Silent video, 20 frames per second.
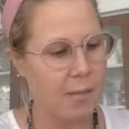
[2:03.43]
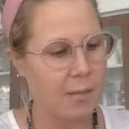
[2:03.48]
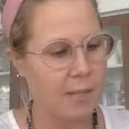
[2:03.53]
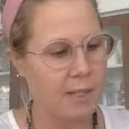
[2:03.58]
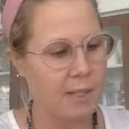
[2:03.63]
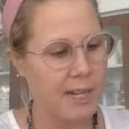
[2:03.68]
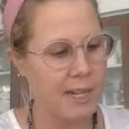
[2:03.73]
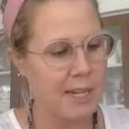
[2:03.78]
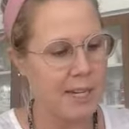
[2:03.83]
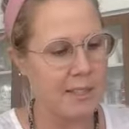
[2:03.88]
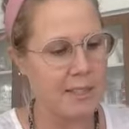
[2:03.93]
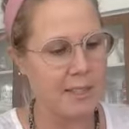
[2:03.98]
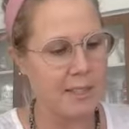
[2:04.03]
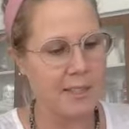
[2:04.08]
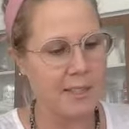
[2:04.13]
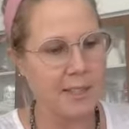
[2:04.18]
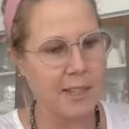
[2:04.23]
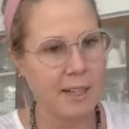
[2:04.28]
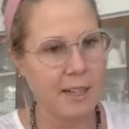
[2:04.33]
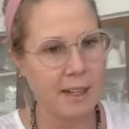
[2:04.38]
take the
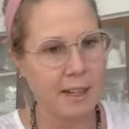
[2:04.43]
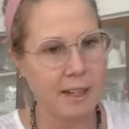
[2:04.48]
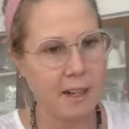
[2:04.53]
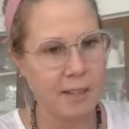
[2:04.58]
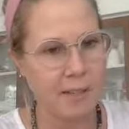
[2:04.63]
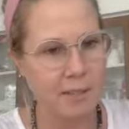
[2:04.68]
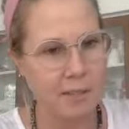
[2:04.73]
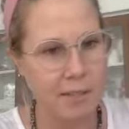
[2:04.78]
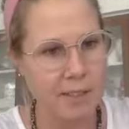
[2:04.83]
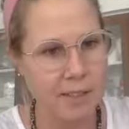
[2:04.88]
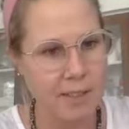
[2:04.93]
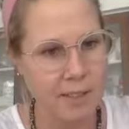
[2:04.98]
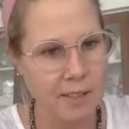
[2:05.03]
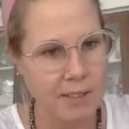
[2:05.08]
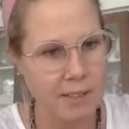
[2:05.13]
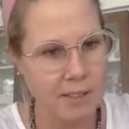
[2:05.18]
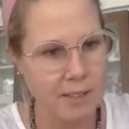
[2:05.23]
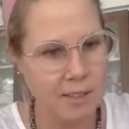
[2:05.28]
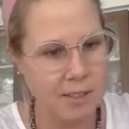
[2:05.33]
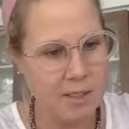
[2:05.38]
skin off
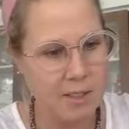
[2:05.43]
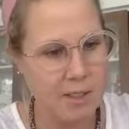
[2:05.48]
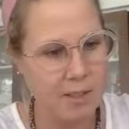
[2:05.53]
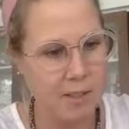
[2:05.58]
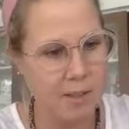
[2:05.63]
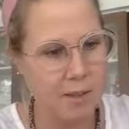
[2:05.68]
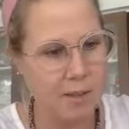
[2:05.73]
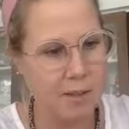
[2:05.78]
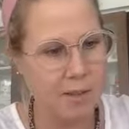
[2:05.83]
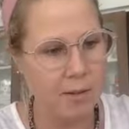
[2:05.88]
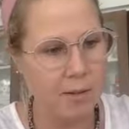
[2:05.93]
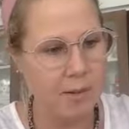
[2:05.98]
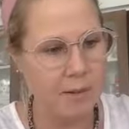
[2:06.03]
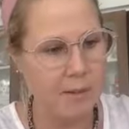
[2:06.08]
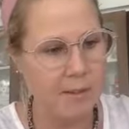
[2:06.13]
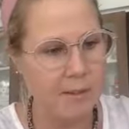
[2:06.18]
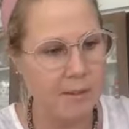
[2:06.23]
like so.